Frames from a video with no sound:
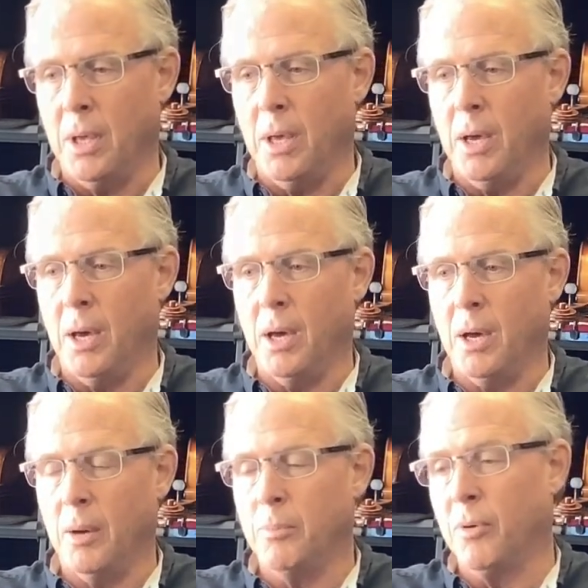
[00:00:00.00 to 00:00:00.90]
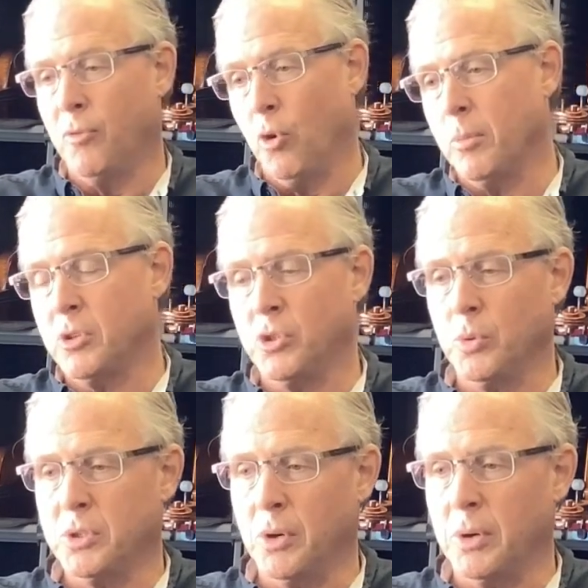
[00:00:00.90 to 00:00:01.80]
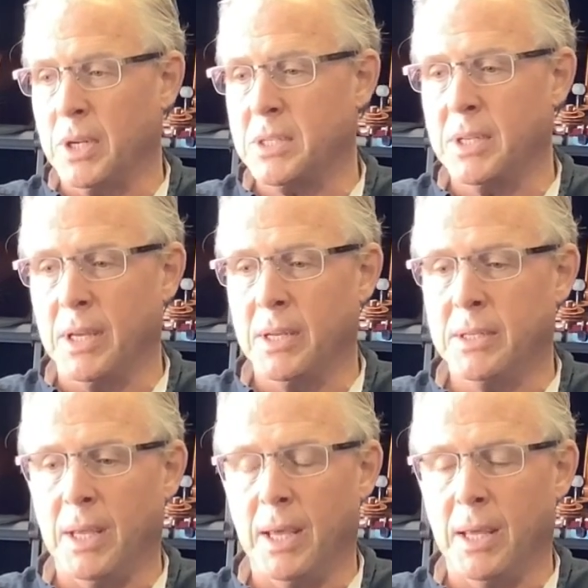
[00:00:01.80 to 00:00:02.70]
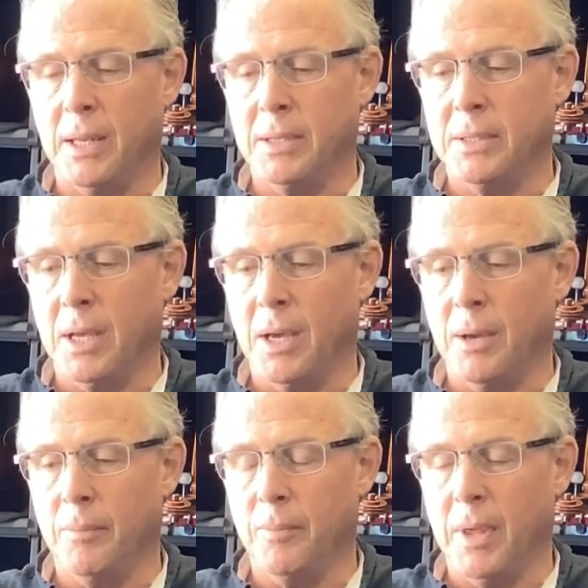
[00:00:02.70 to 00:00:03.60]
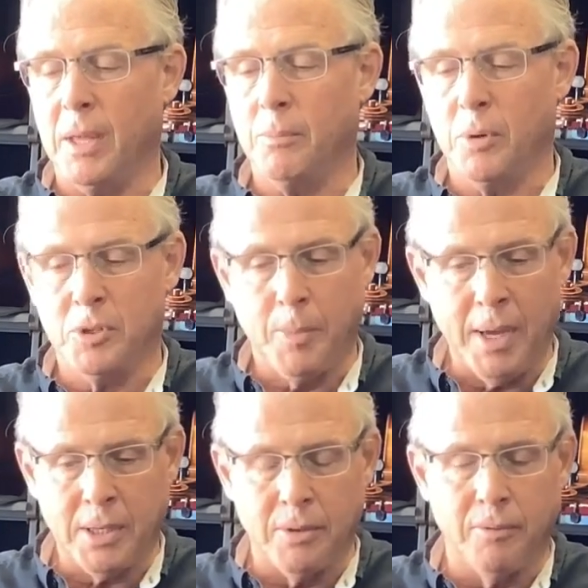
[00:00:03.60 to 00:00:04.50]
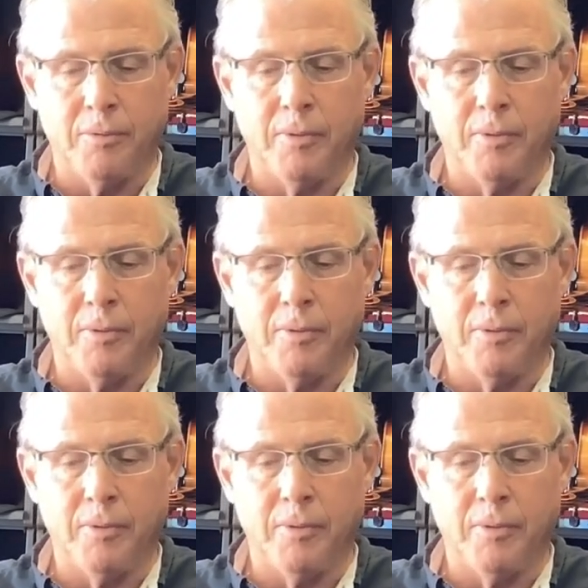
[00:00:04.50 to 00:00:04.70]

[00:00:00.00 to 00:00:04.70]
performers to a certain extent, and prospective